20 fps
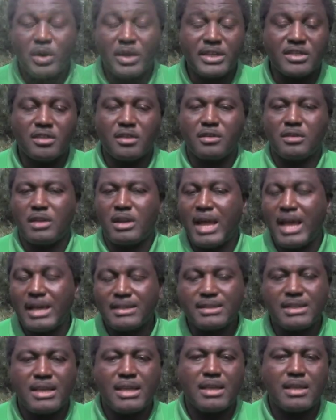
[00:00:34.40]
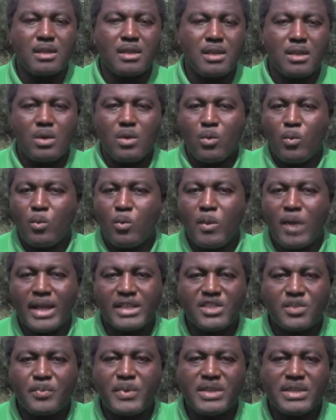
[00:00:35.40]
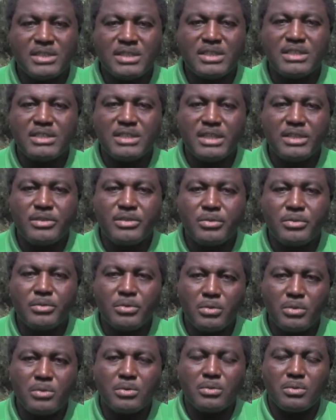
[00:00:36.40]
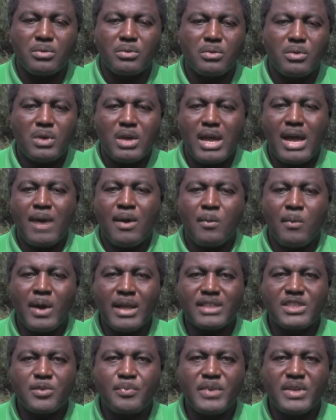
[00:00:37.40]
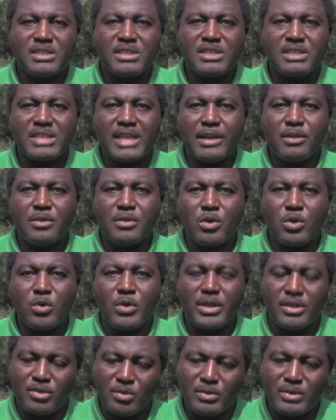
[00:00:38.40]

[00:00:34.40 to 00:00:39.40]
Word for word: question asking, what species did you grow? And what species are you growing